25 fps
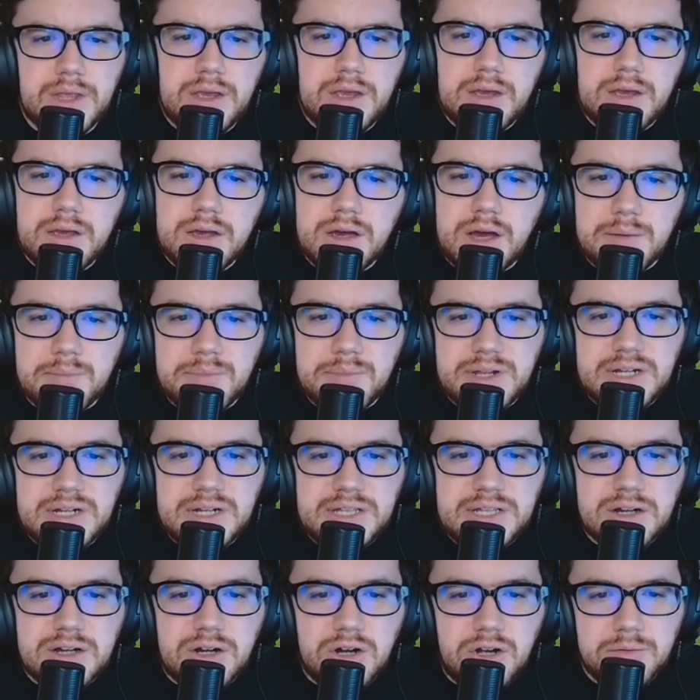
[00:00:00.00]
I immediately
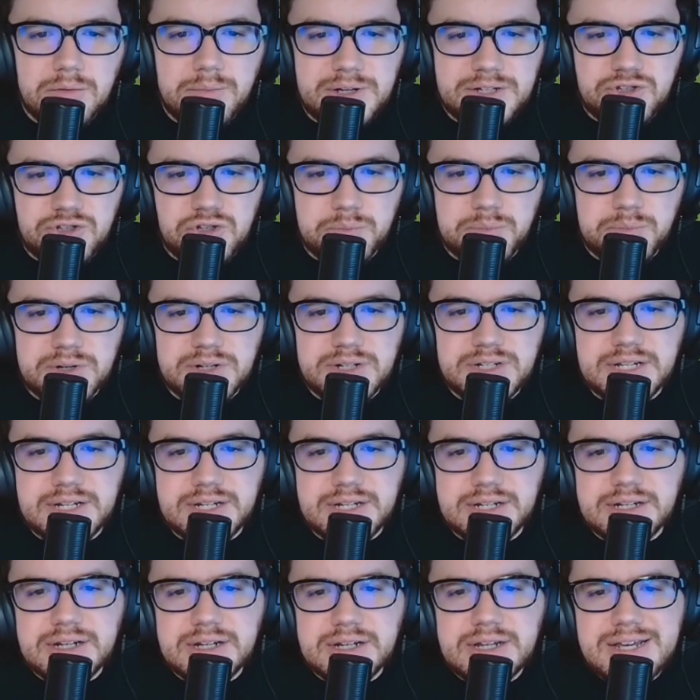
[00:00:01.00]
called my
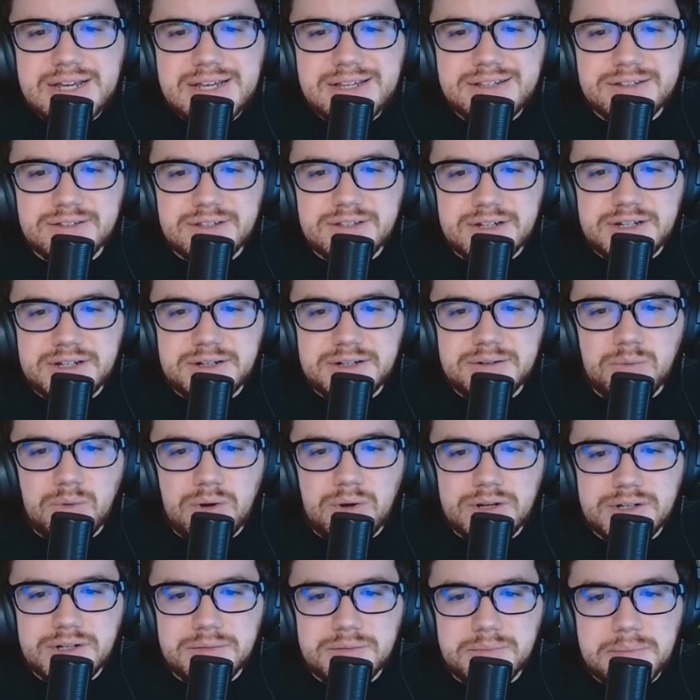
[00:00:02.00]
superintendent since I didn't
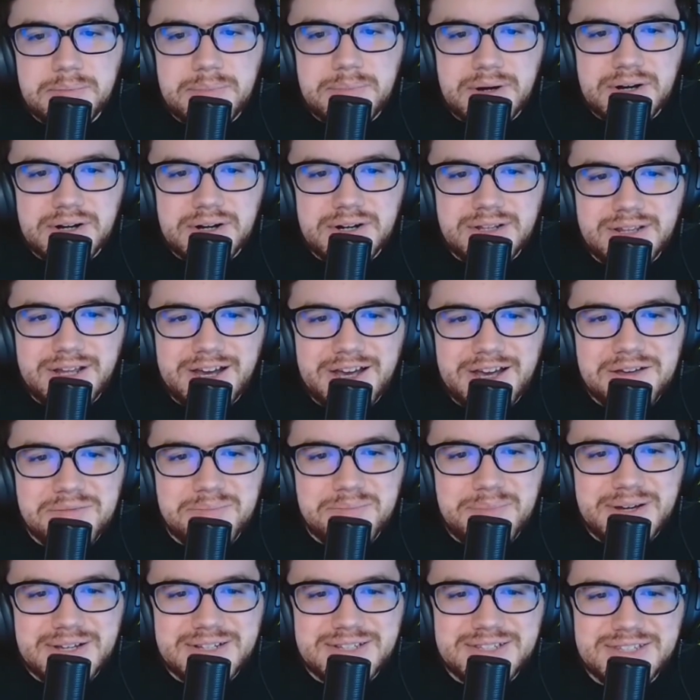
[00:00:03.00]
want to be buried alive
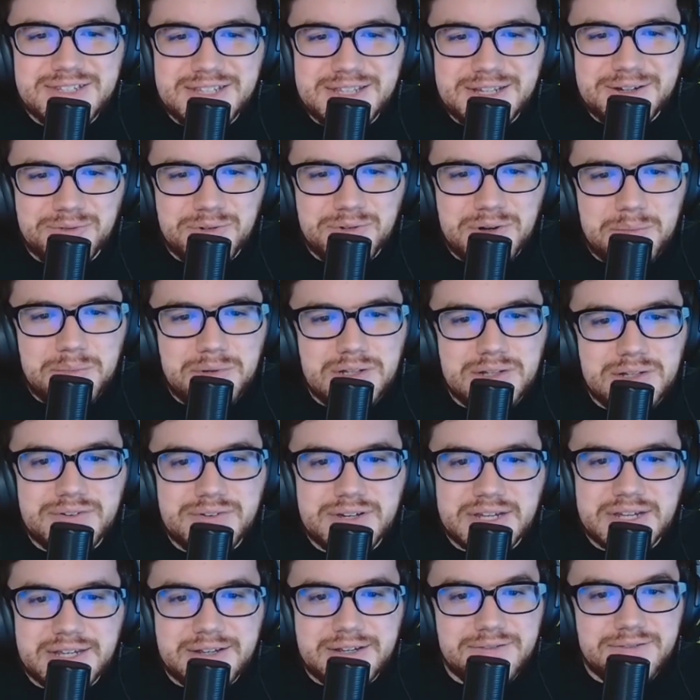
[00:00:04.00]
by ceiling rubble if
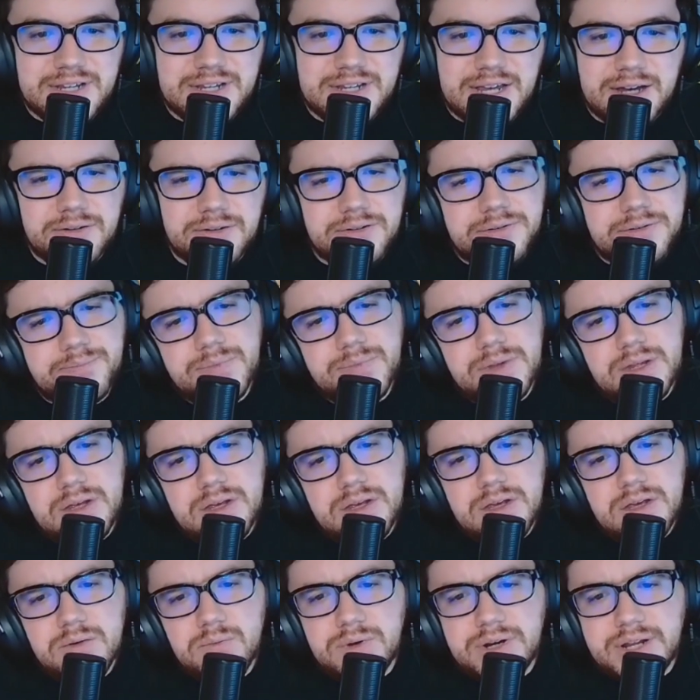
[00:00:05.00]
it gives out.
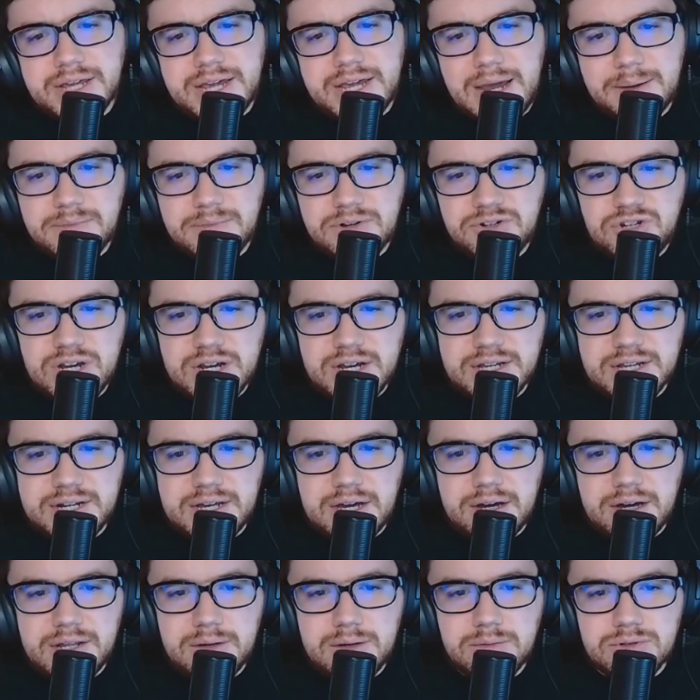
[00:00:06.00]
When he came to check it
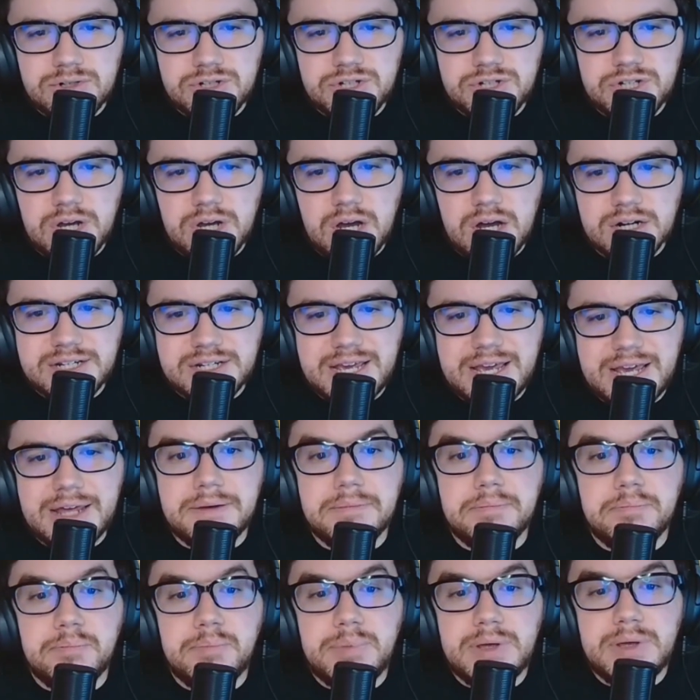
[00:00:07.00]
out, he was shocked and
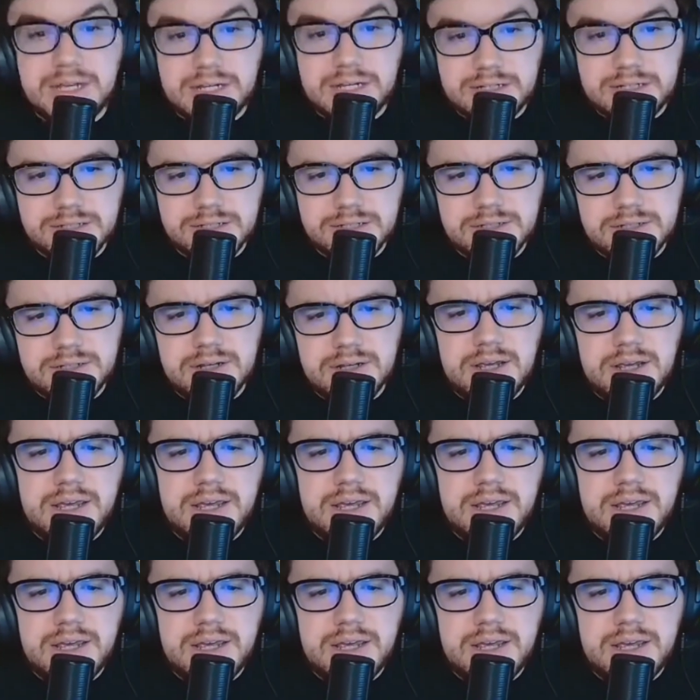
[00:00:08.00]
pissed.